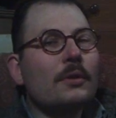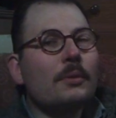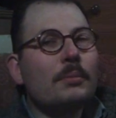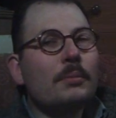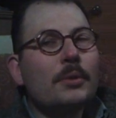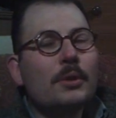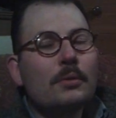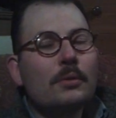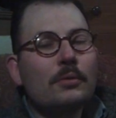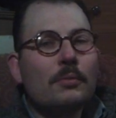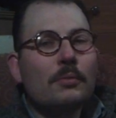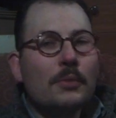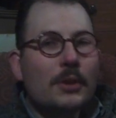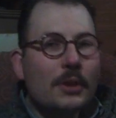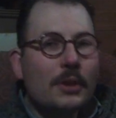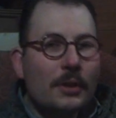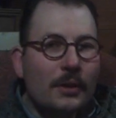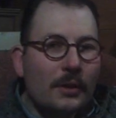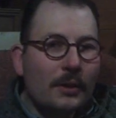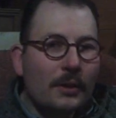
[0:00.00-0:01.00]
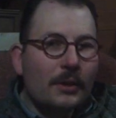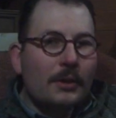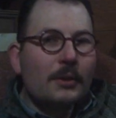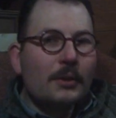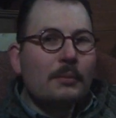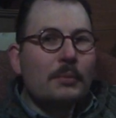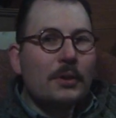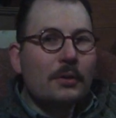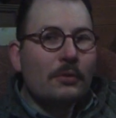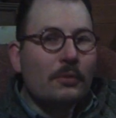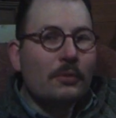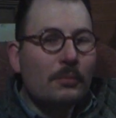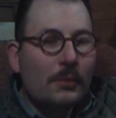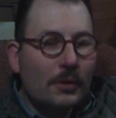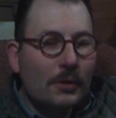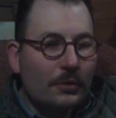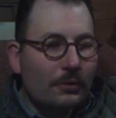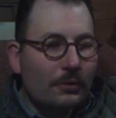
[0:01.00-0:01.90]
appealed to me because of my